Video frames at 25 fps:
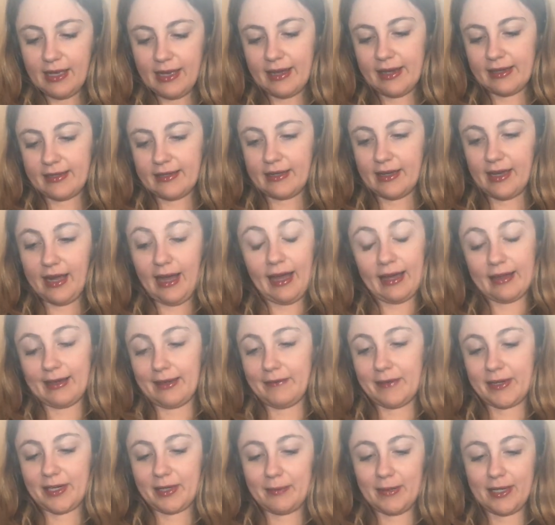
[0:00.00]
And I
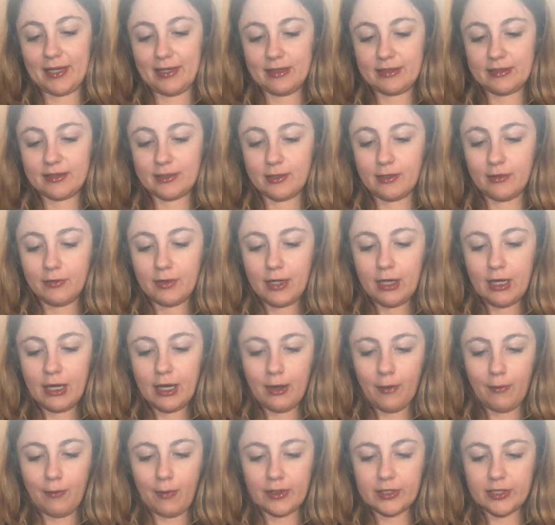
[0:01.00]
highly recommend it. So
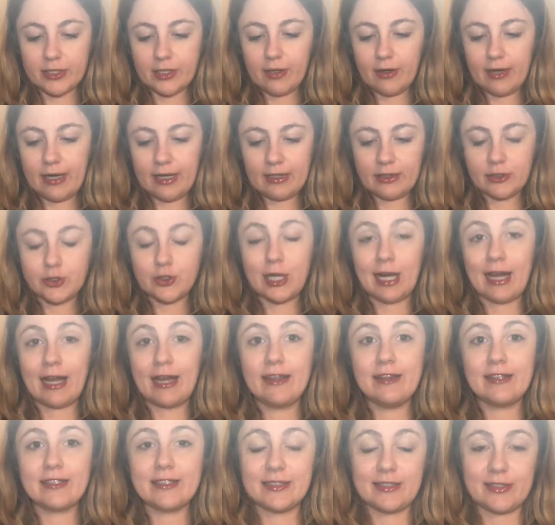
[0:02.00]
why don't you go ahead and try
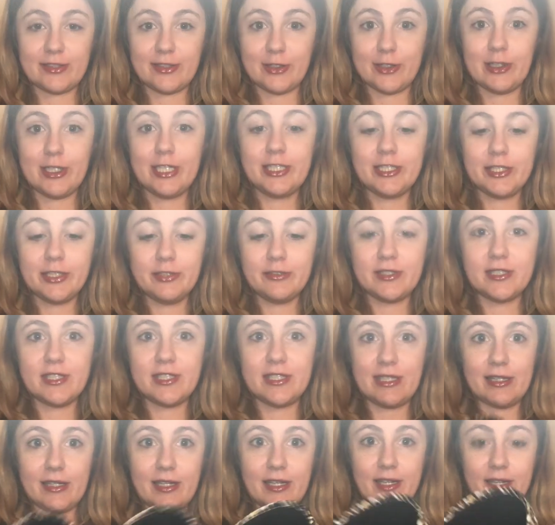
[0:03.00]
it? This is
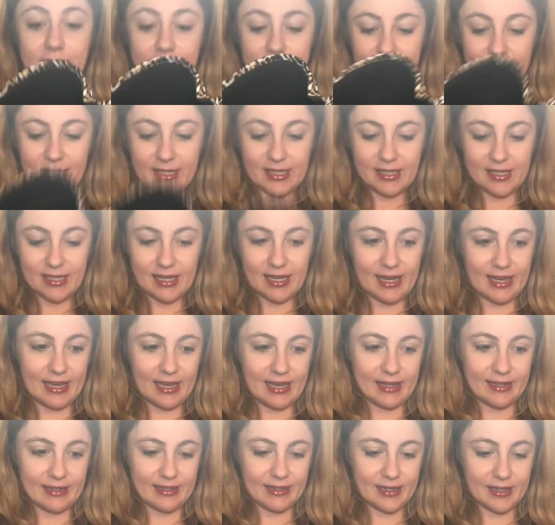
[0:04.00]
32C.
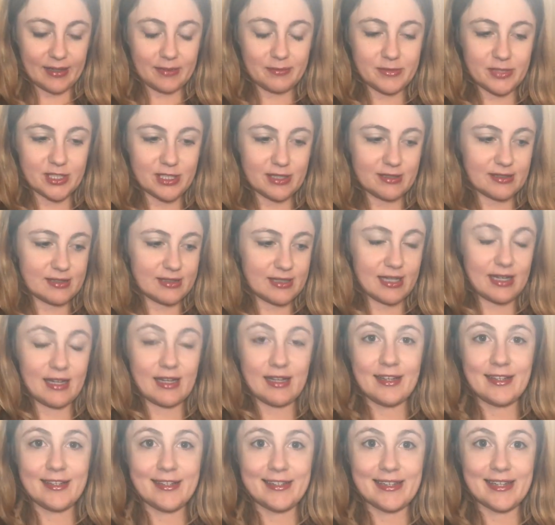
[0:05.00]
And
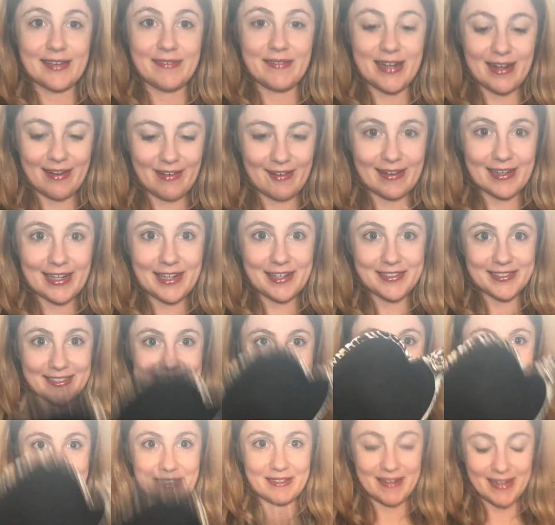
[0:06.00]
let me know how it
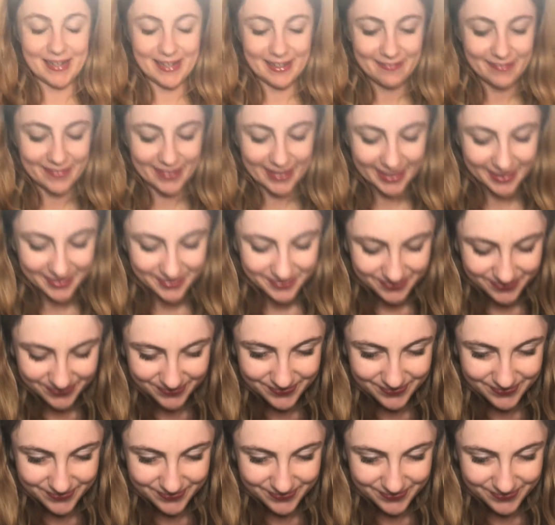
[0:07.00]
goes. I'm right here for you.